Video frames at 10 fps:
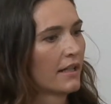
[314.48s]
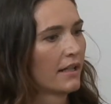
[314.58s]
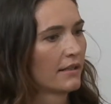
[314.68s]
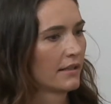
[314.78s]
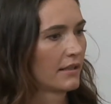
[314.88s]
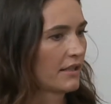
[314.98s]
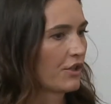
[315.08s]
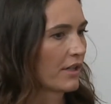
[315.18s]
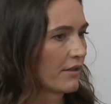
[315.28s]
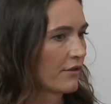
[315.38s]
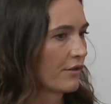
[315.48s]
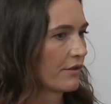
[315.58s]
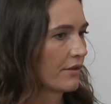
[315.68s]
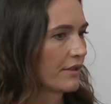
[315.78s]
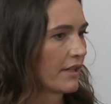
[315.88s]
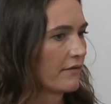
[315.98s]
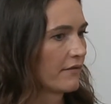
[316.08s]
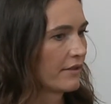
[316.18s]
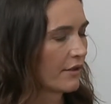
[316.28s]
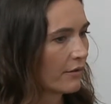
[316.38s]
and then that each country should also have
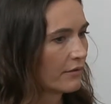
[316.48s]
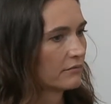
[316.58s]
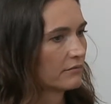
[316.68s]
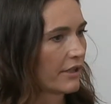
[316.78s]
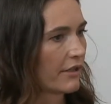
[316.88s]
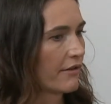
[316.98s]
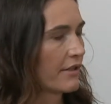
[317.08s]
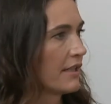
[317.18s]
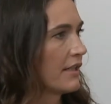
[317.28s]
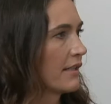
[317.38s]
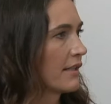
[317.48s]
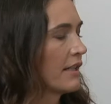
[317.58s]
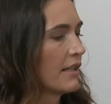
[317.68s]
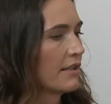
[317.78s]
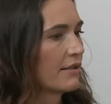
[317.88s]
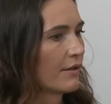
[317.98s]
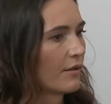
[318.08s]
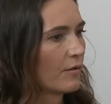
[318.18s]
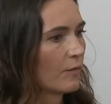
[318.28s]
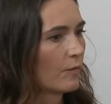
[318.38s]
its own priorities.
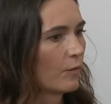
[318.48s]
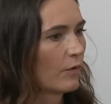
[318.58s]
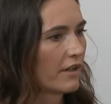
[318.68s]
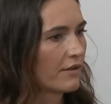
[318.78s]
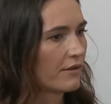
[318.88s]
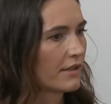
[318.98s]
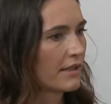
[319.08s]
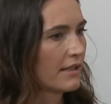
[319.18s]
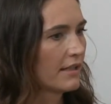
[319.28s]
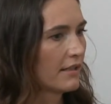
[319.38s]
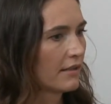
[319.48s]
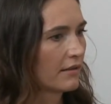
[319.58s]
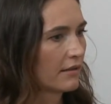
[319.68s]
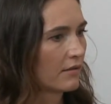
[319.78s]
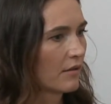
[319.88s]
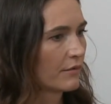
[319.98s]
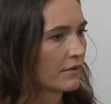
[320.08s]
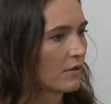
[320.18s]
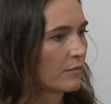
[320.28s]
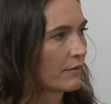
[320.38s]
So where do you see common
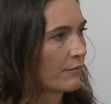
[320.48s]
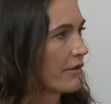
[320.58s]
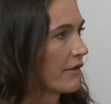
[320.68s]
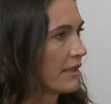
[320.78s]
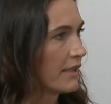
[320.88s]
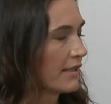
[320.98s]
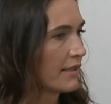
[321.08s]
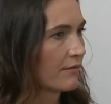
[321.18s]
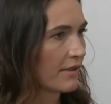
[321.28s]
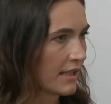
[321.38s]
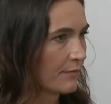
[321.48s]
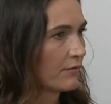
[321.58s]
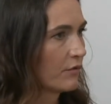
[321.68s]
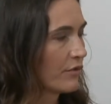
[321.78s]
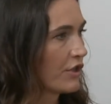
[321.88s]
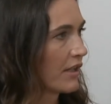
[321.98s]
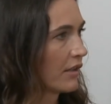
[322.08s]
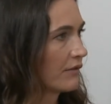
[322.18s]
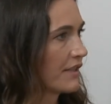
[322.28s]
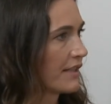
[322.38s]
global priorities that, for example, would be shared
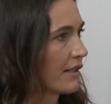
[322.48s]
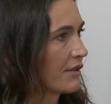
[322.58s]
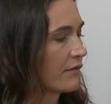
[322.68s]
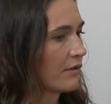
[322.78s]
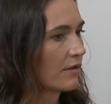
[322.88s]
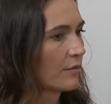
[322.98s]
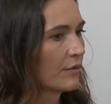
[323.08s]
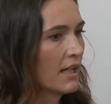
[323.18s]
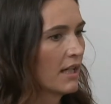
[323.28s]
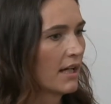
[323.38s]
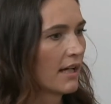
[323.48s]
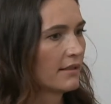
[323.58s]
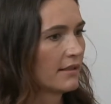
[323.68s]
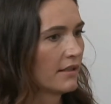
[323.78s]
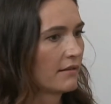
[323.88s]
with the south of Europe, and that